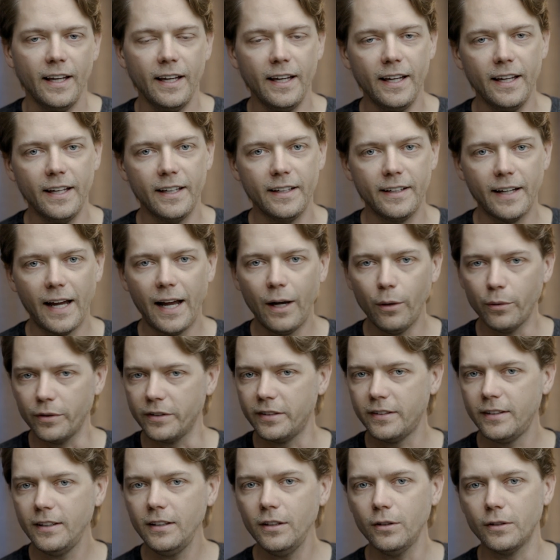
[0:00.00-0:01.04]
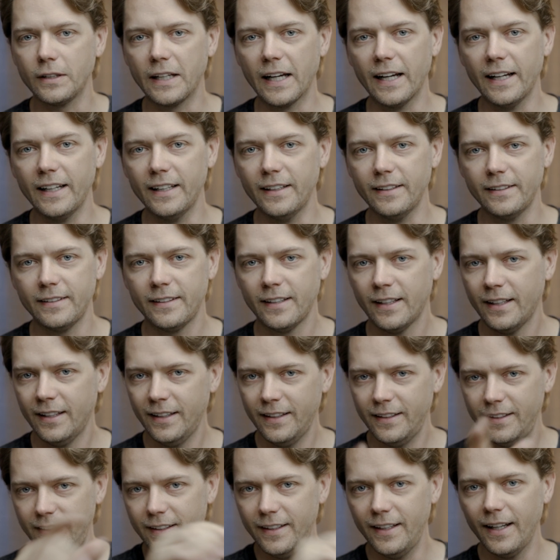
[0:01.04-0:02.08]
And I will see you guys
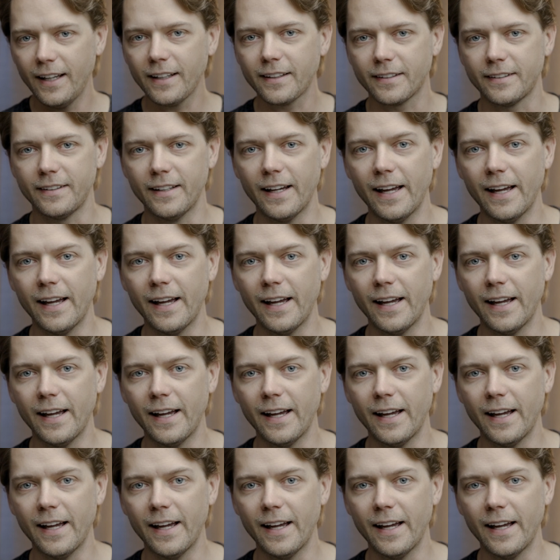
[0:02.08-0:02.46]
next